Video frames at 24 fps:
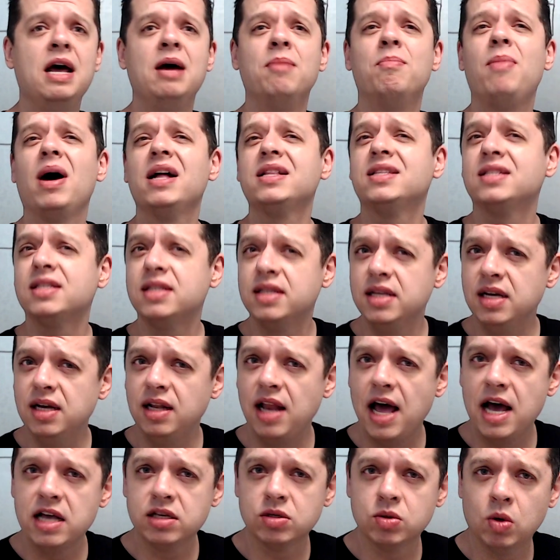But still,
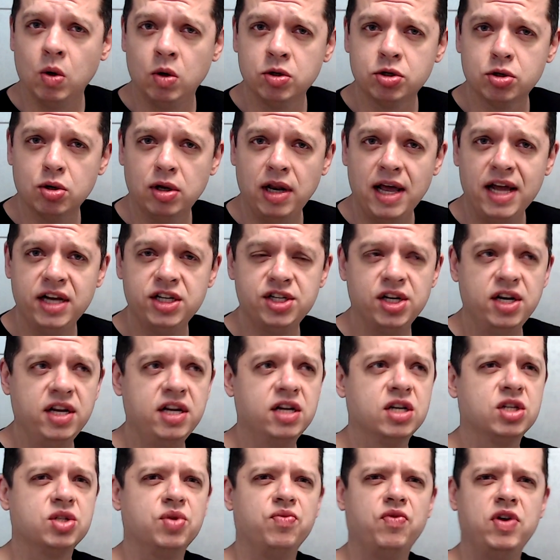as control
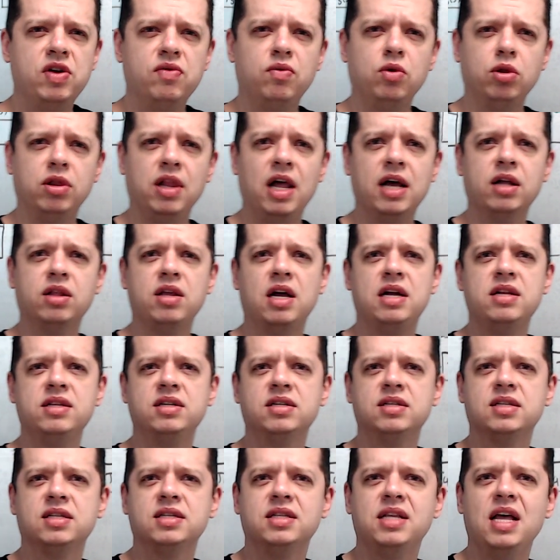engineers, we would like to
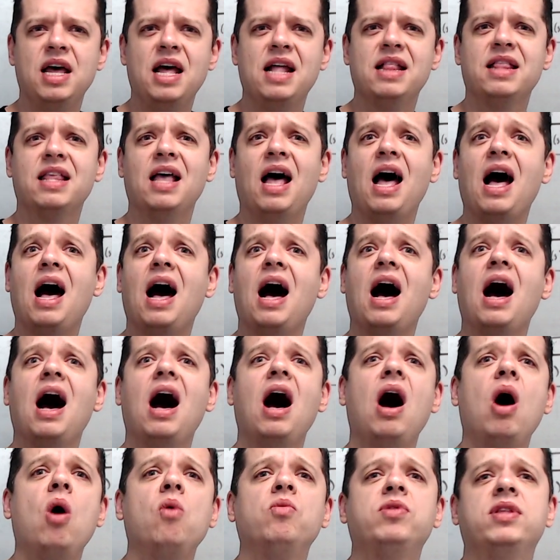understand
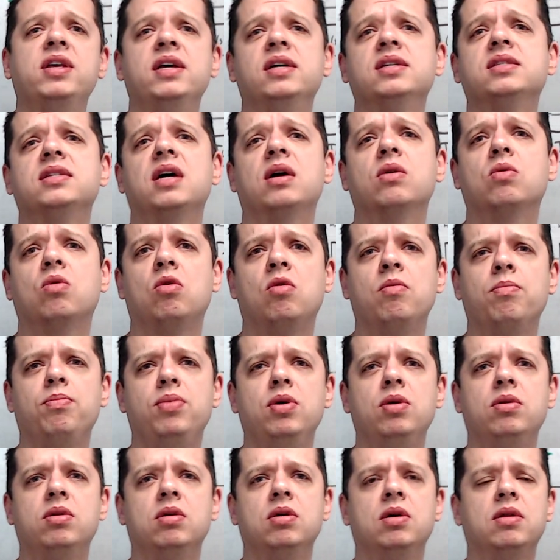how things are
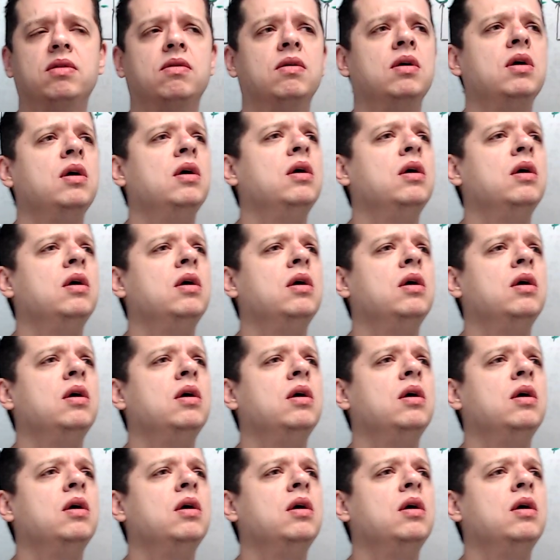computed,